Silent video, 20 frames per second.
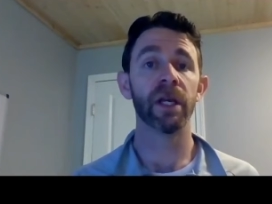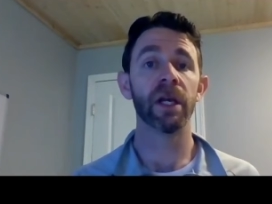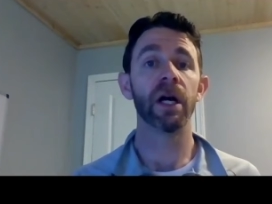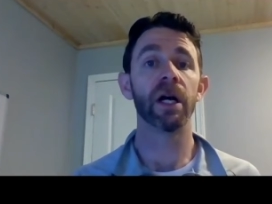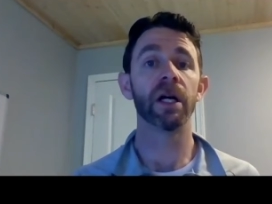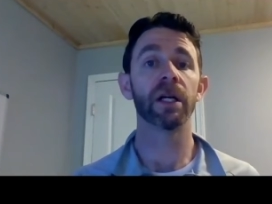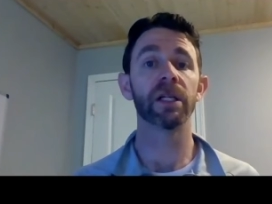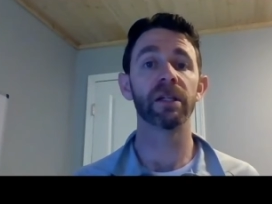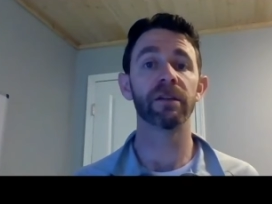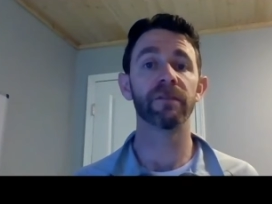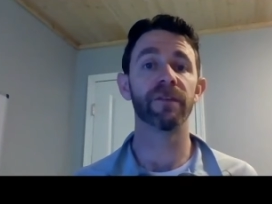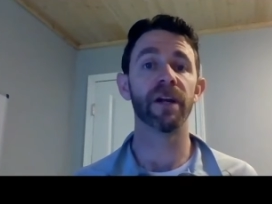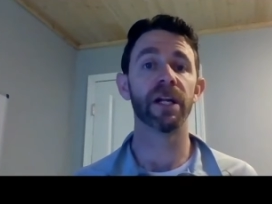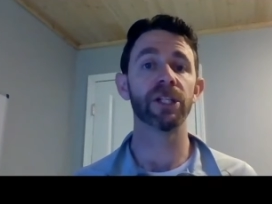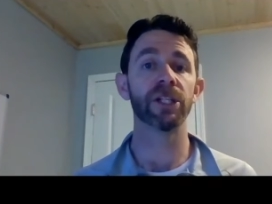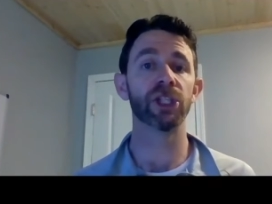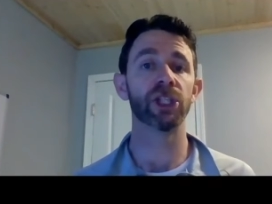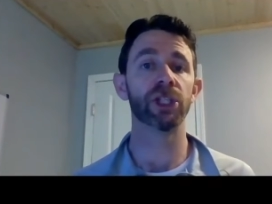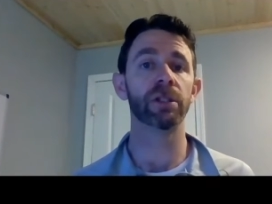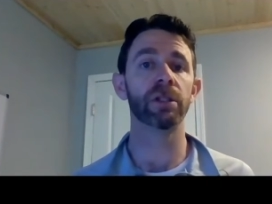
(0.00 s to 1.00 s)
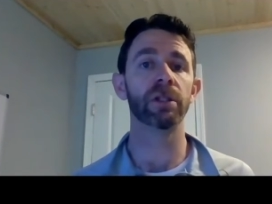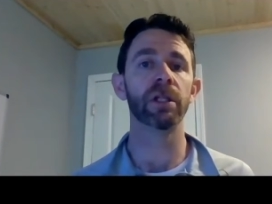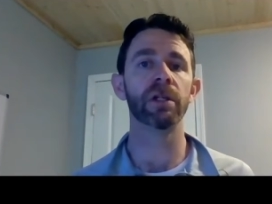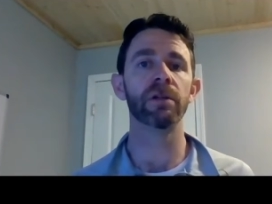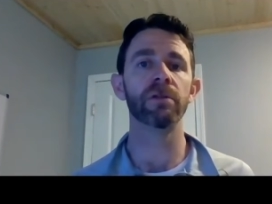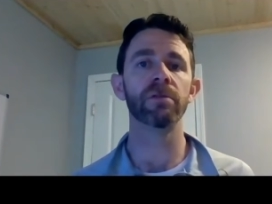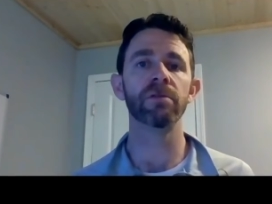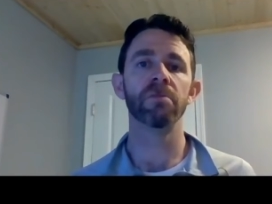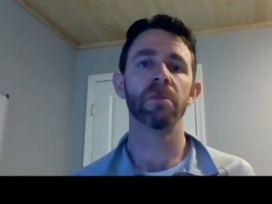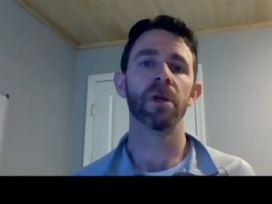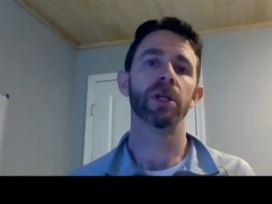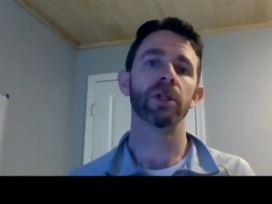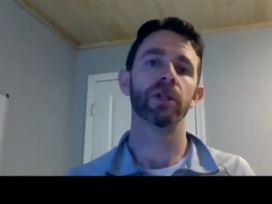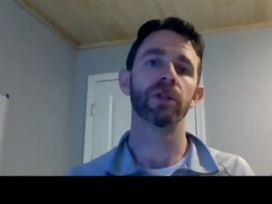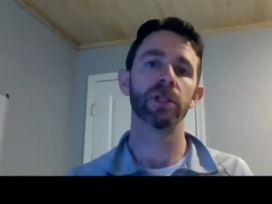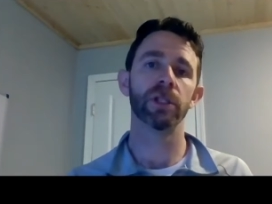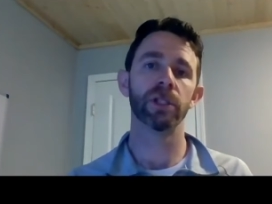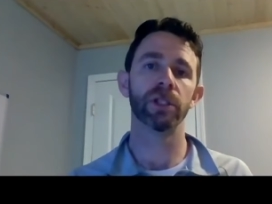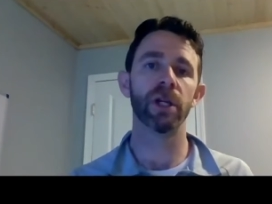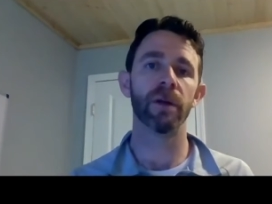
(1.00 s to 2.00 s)
A conventional loan,
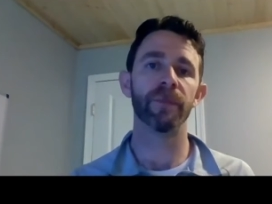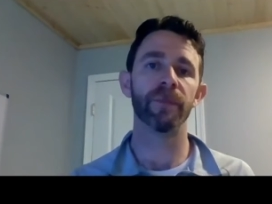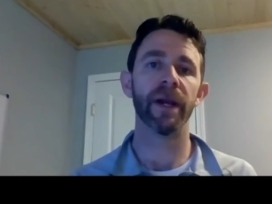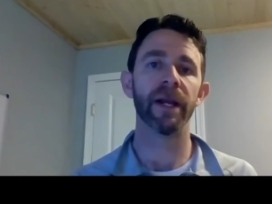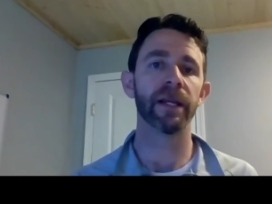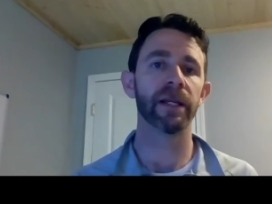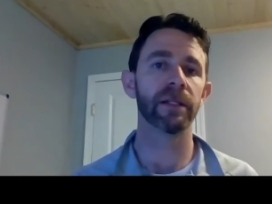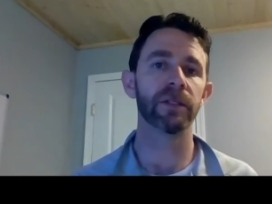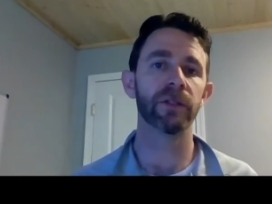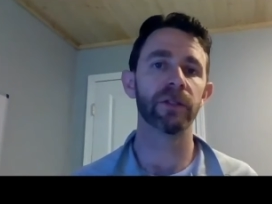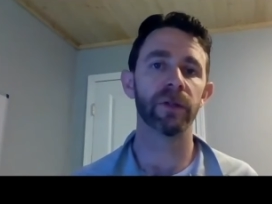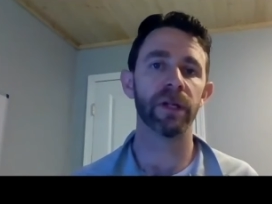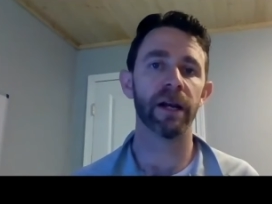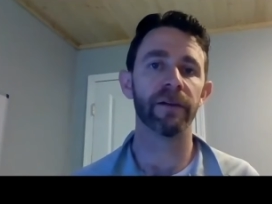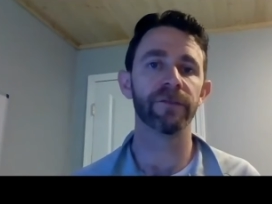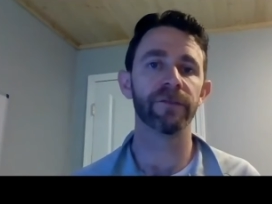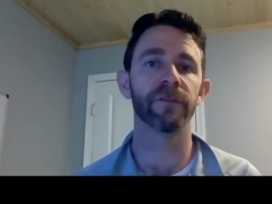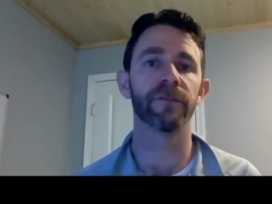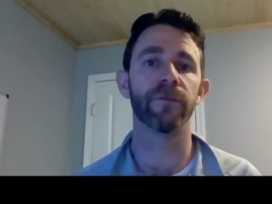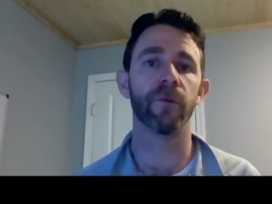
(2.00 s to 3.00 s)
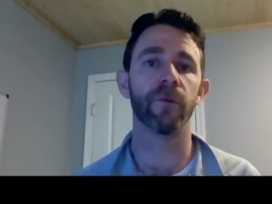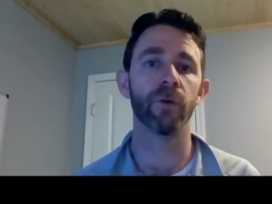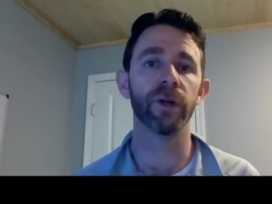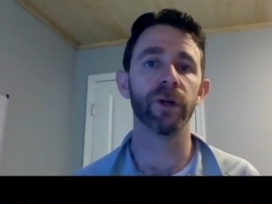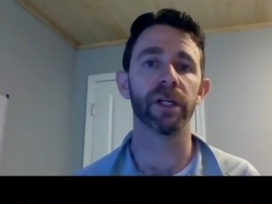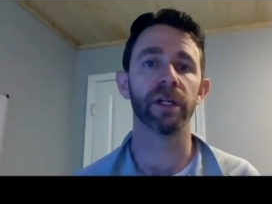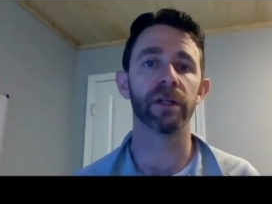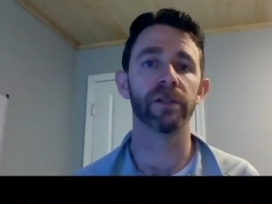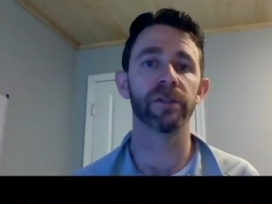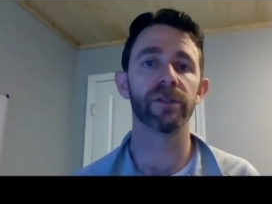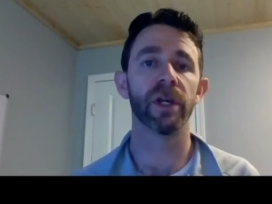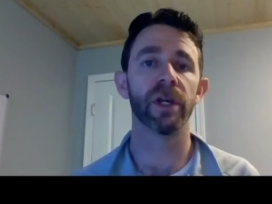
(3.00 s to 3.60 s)
you can jump back into it after 4 years.